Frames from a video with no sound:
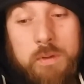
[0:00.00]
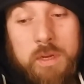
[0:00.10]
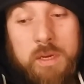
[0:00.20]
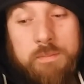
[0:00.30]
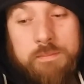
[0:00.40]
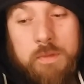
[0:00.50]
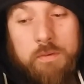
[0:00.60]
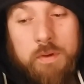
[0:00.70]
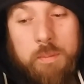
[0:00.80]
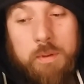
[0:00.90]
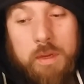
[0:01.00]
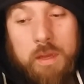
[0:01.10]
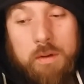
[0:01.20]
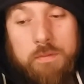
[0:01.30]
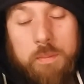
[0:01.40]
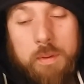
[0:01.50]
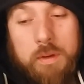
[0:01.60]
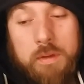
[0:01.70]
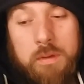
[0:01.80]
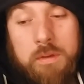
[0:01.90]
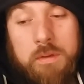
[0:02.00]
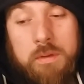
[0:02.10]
But now, I think I'm going to get off to bed.